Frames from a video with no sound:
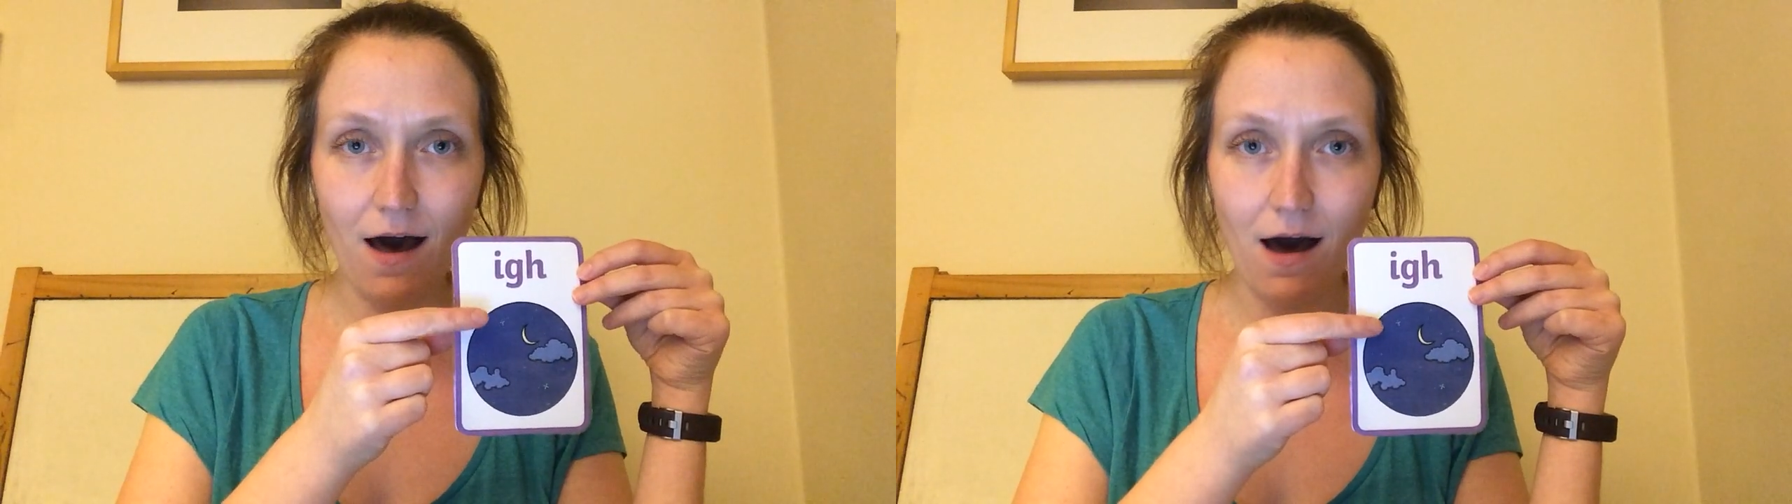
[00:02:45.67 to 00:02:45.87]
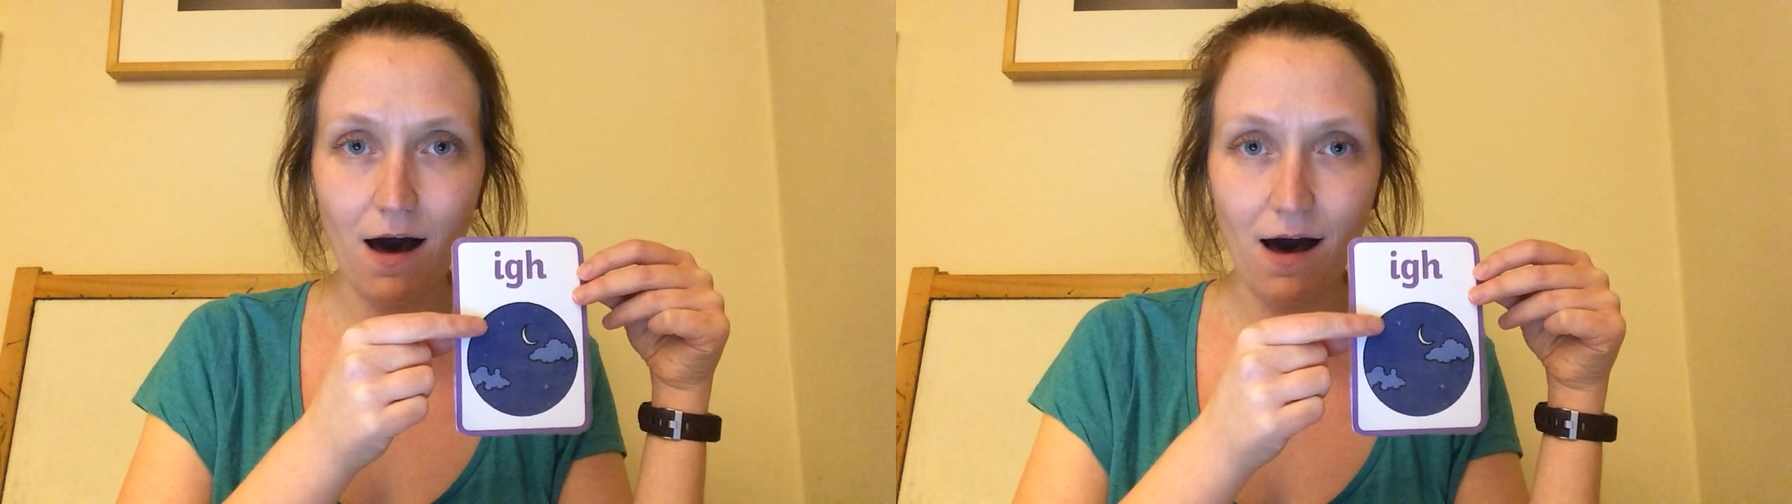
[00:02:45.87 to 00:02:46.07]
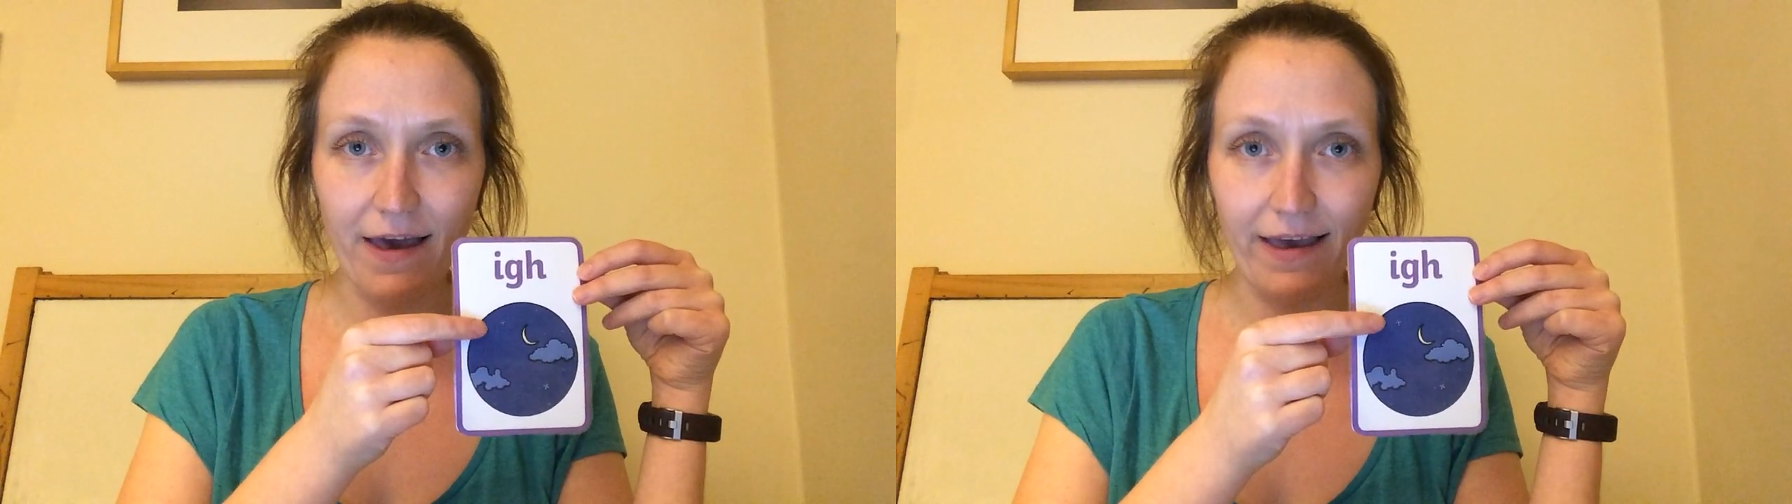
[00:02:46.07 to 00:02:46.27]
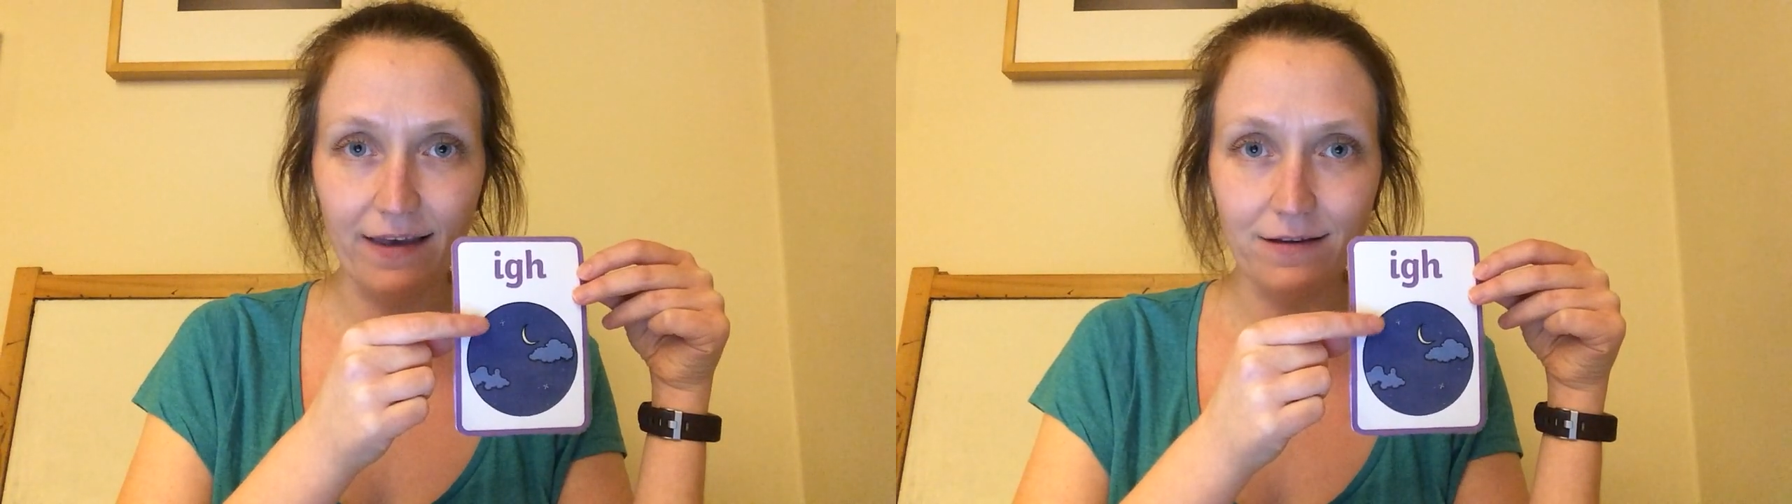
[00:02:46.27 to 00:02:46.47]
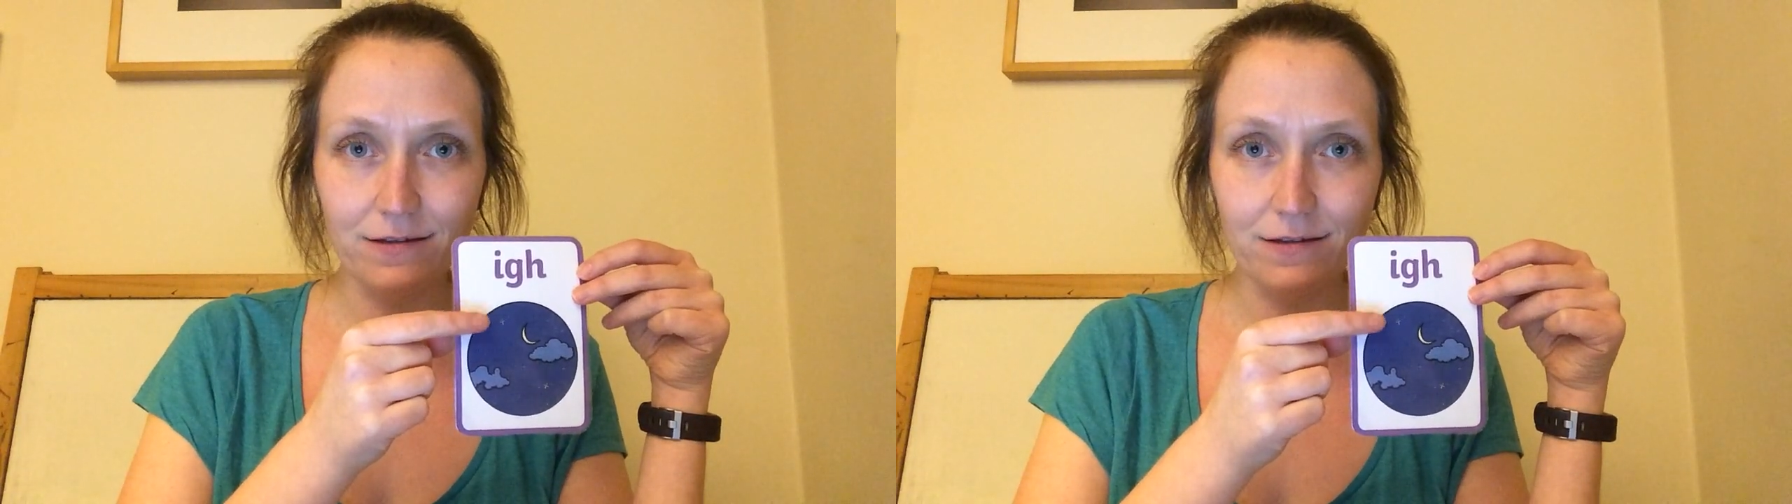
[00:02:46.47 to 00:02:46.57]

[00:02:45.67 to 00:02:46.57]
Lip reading: I